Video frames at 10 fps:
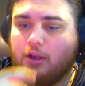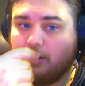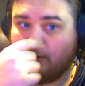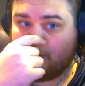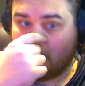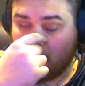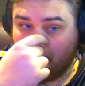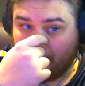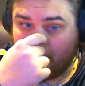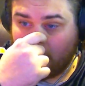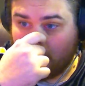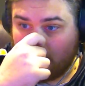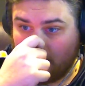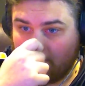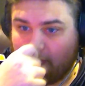So,
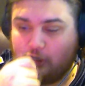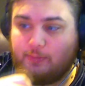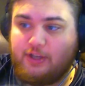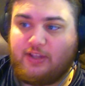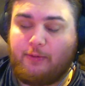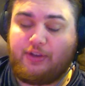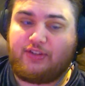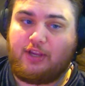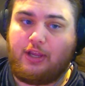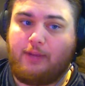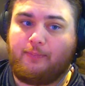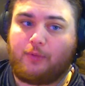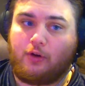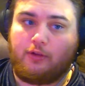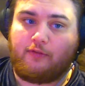the first place that we see,
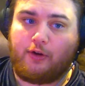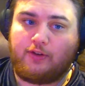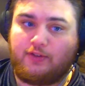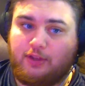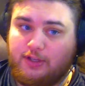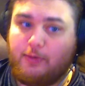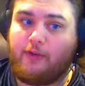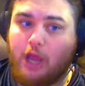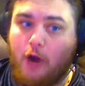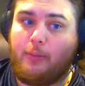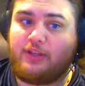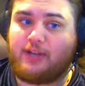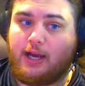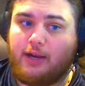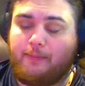or the first, this movie opens
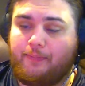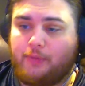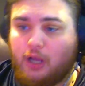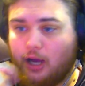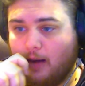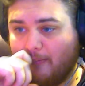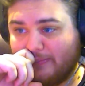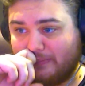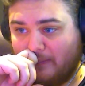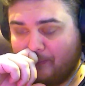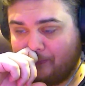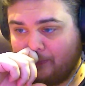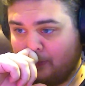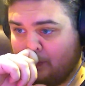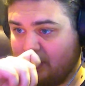on
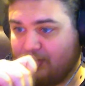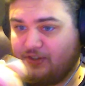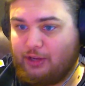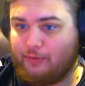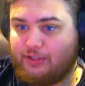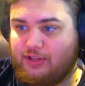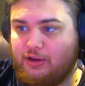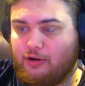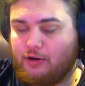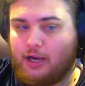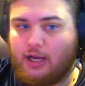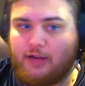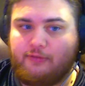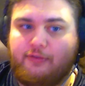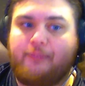this sequence here
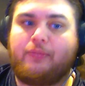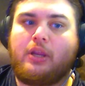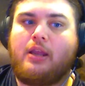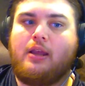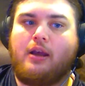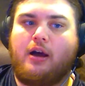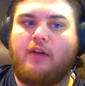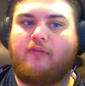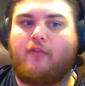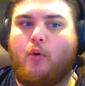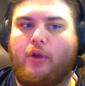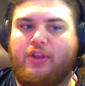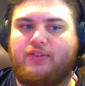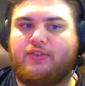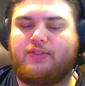of a
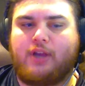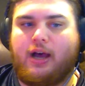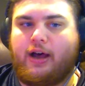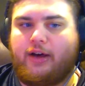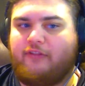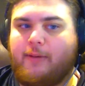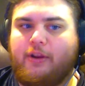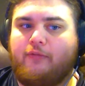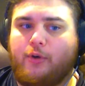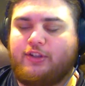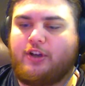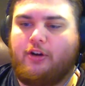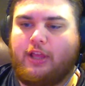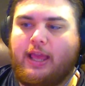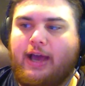voice, a feminine voice
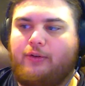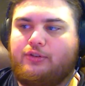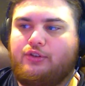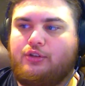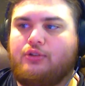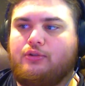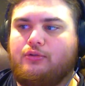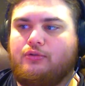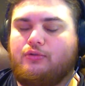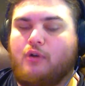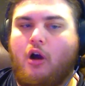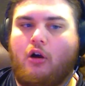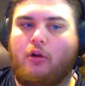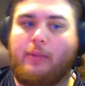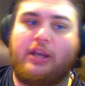calling out to
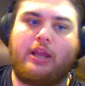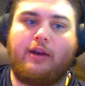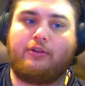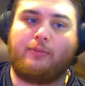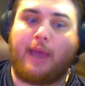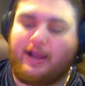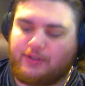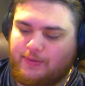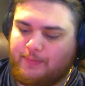our main character, Max.